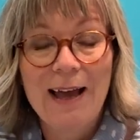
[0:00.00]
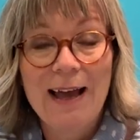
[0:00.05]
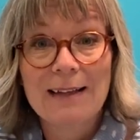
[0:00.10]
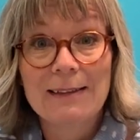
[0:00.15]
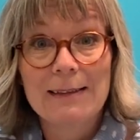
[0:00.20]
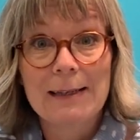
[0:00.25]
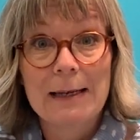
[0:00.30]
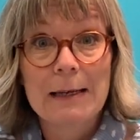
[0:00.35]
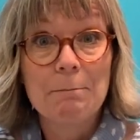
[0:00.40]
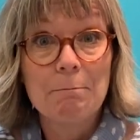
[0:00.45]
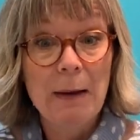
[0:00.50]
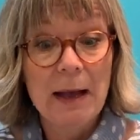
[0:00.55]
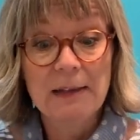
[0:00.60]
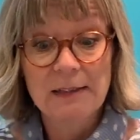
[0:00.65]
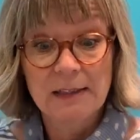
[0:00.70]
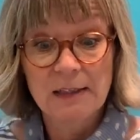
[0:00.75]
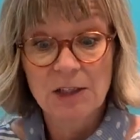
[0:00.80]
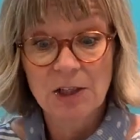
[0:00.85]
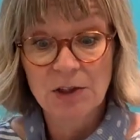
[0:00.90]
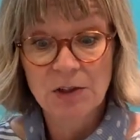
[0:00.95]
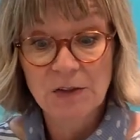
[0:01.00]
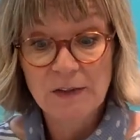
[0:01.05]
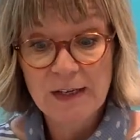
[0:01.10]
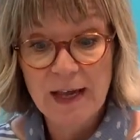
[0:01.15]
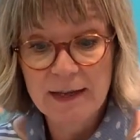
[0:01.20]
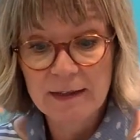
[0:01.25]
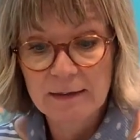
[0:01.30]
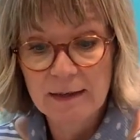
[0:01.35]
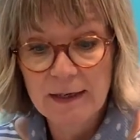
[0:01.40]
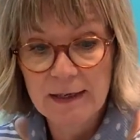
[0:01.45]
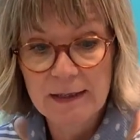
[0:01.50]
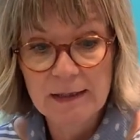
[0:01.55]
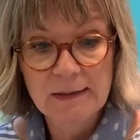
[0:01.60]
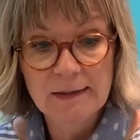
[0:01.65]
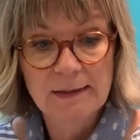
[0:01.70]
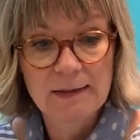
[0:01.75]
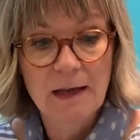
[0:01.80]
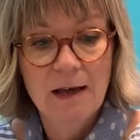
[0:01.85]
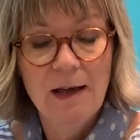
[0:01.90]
and impasto techniques.